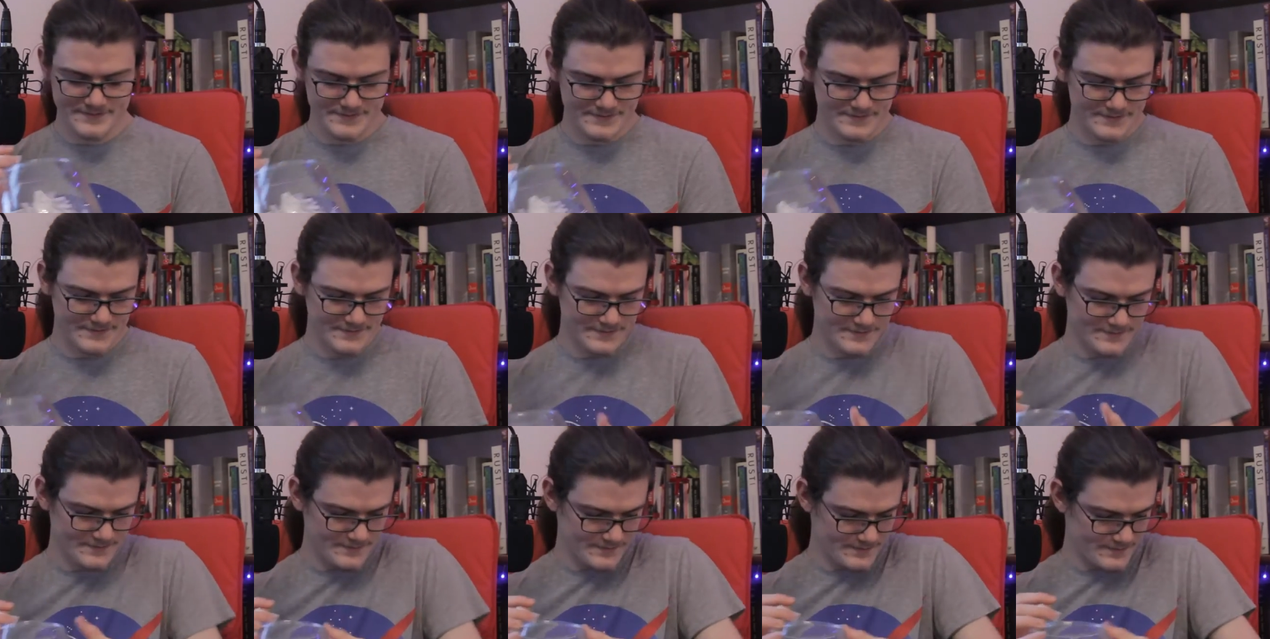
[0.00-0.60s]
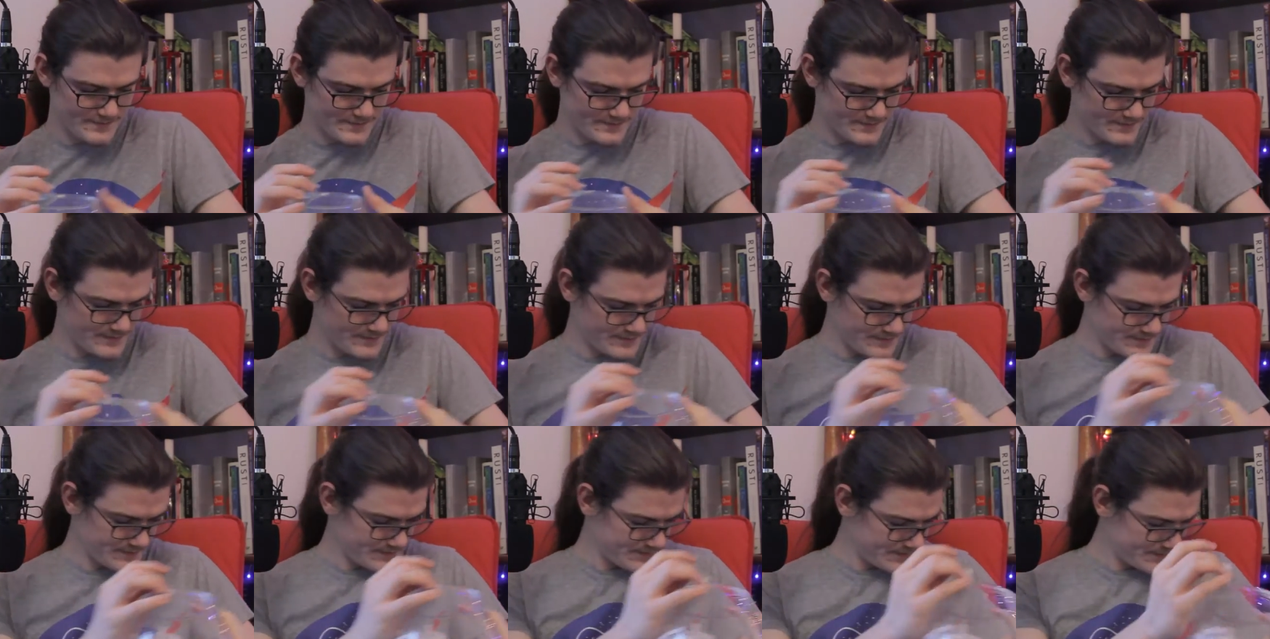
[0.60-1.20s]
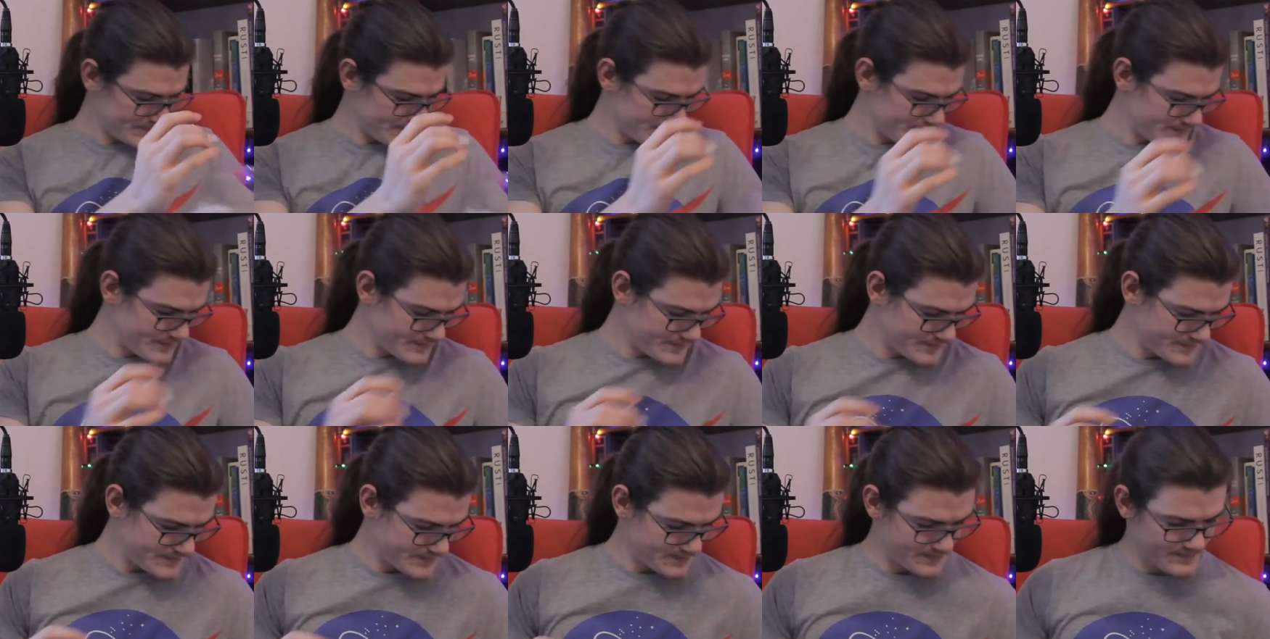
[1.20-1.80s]

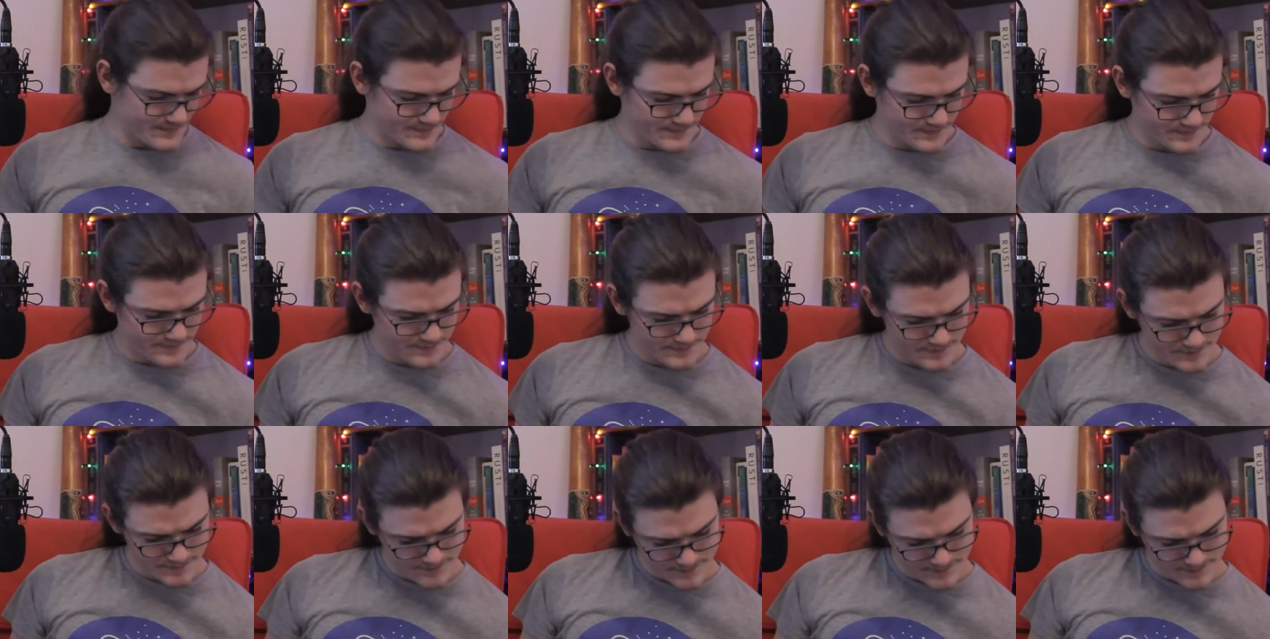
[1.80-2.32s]
Nothing is said.